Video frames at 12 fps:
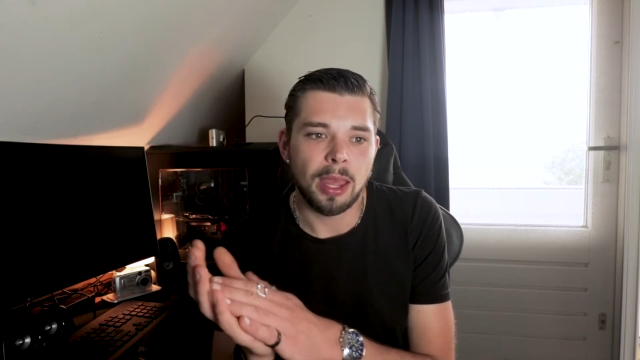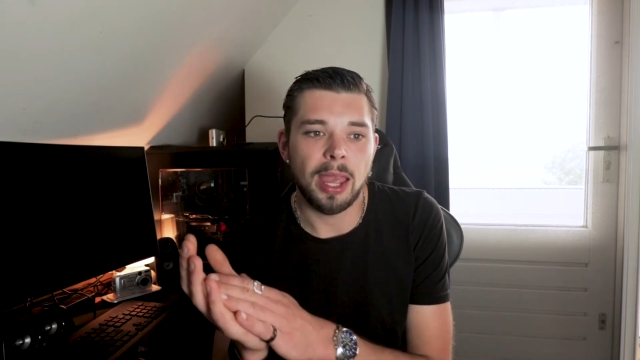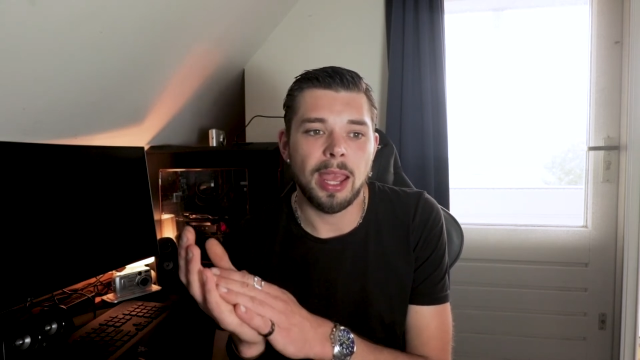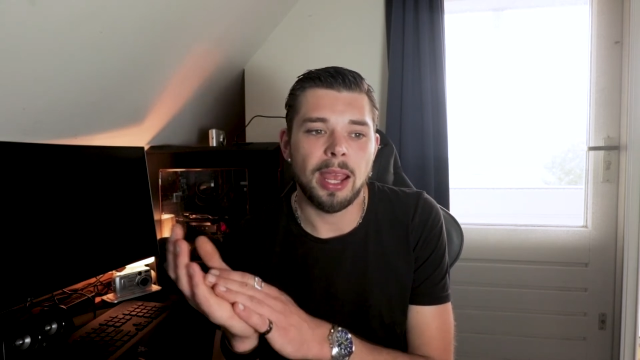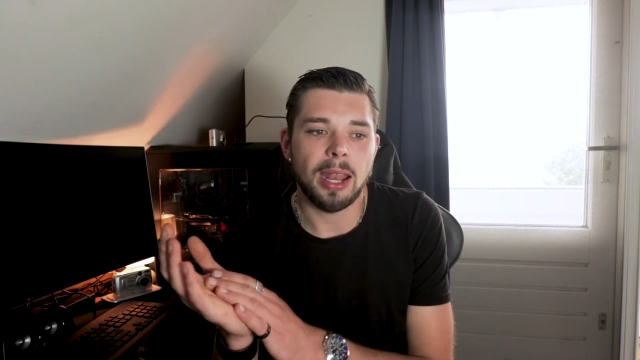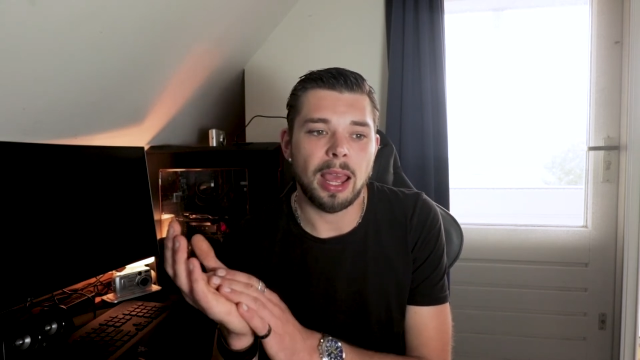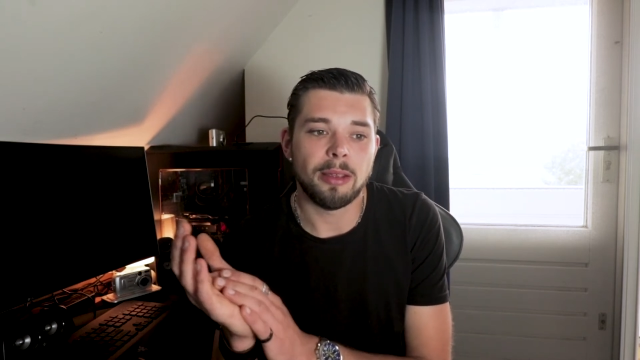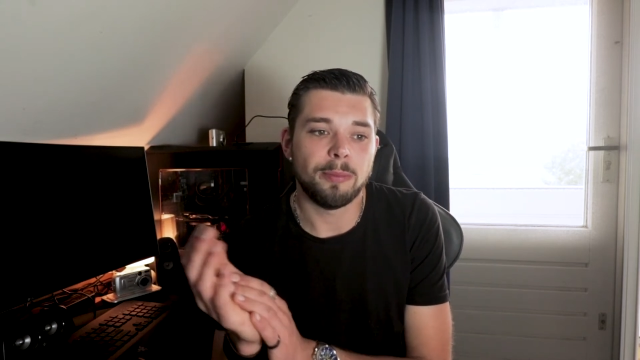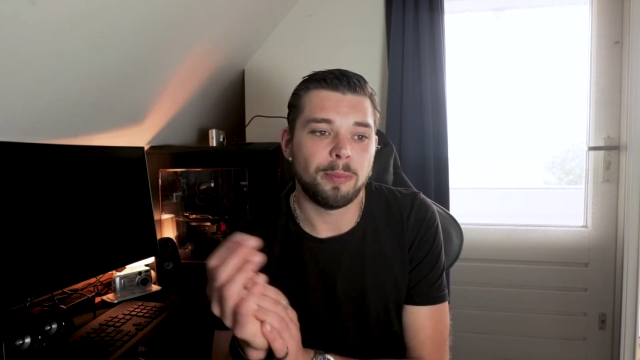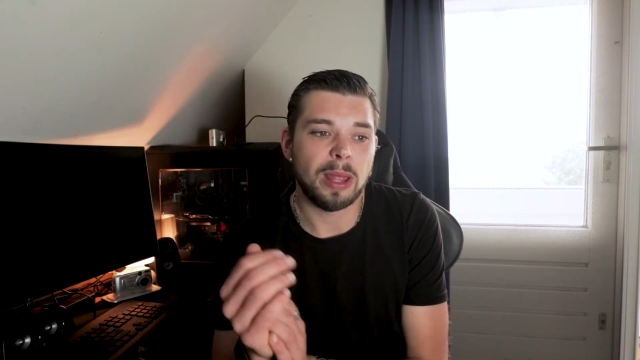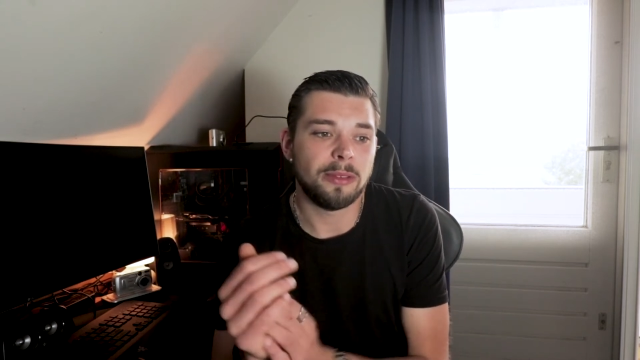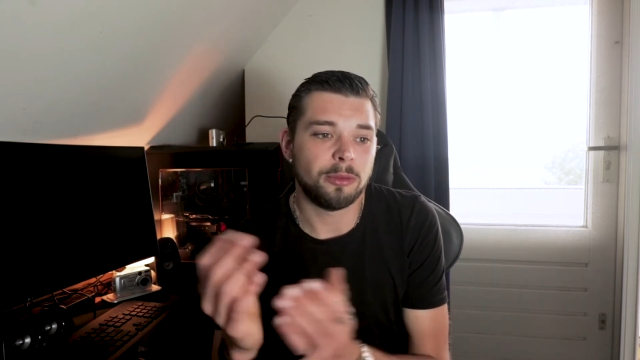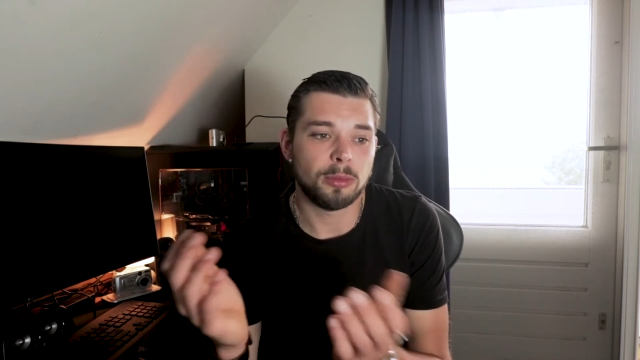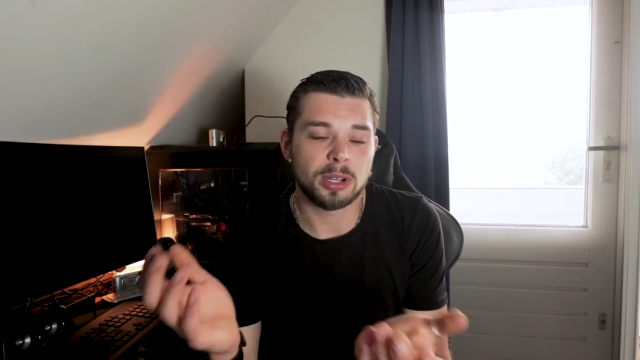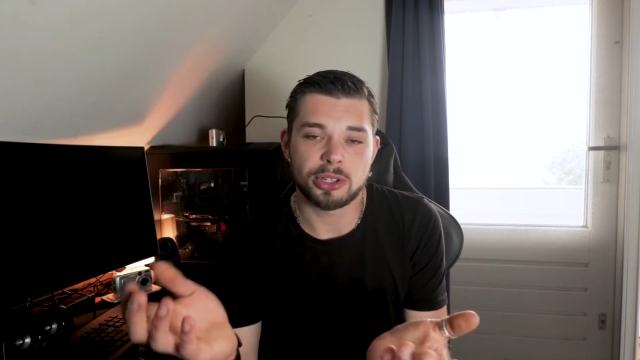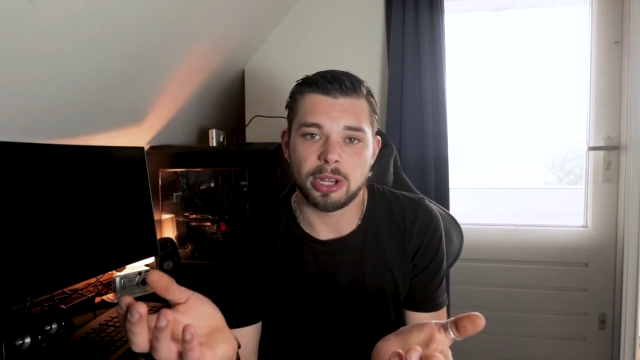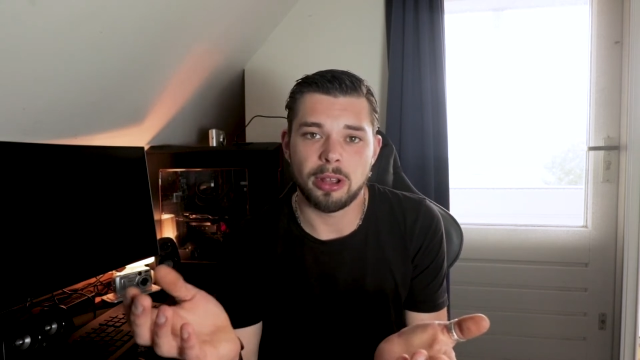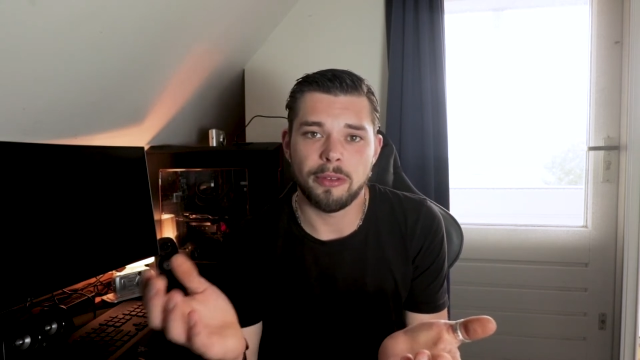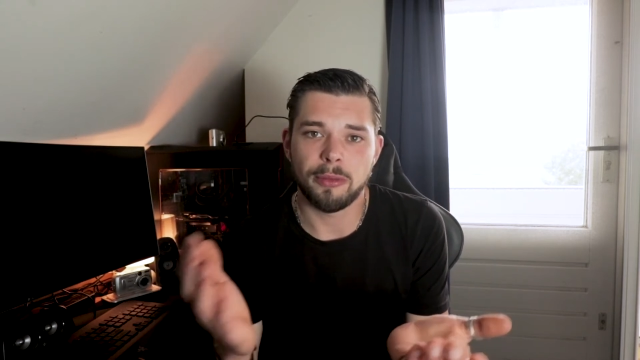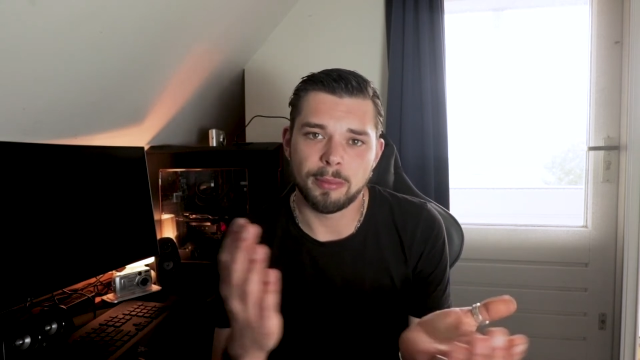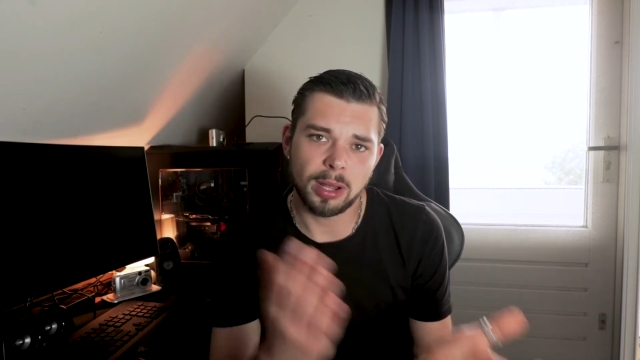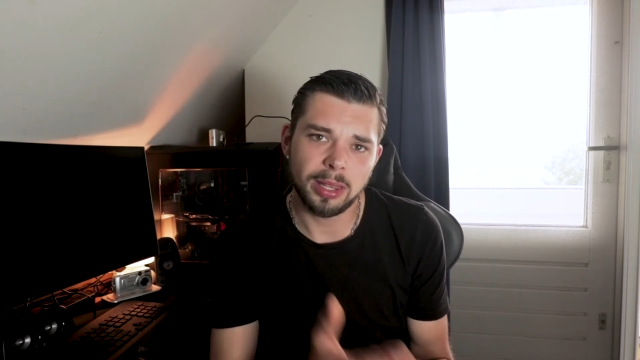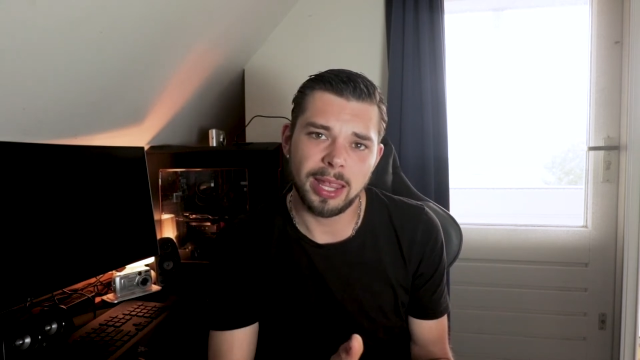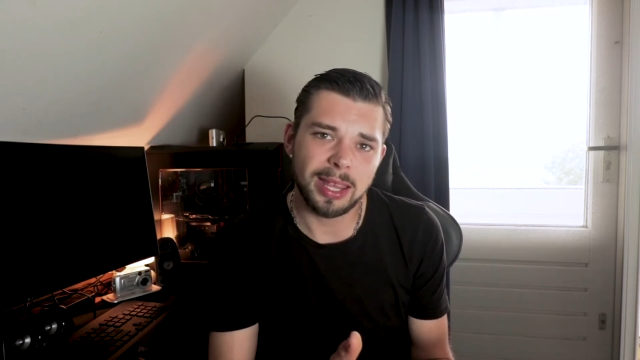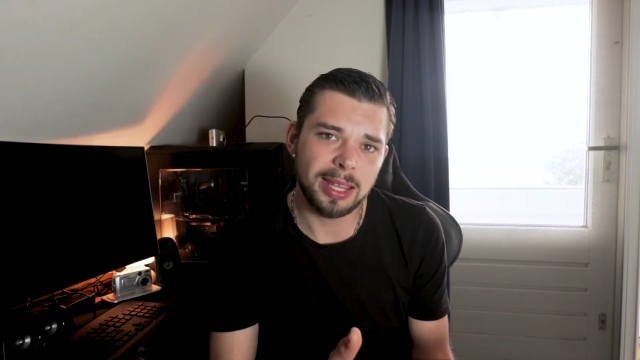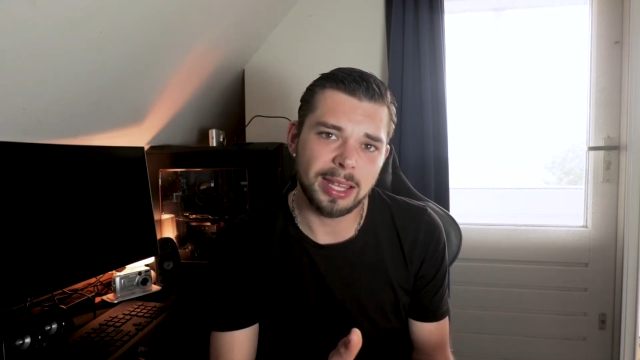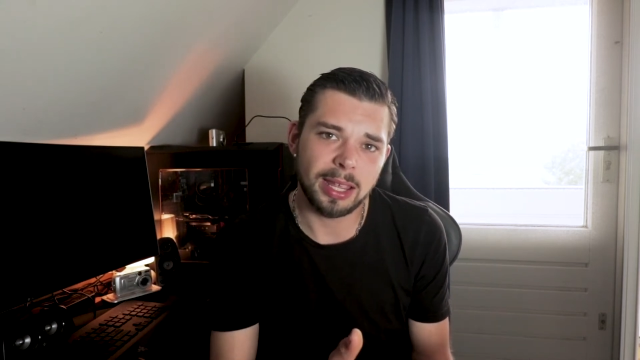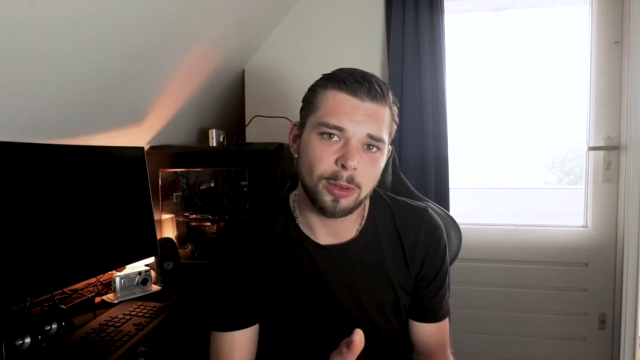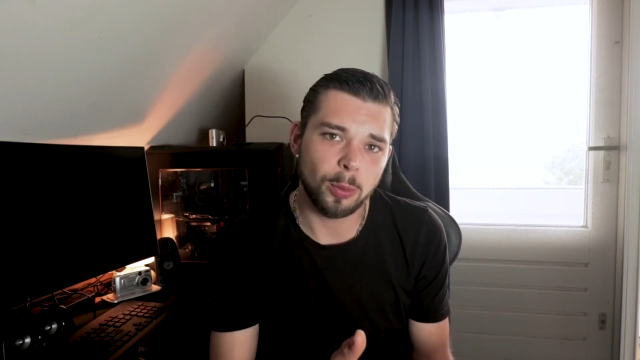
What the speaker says: and I planned for myself. Monday,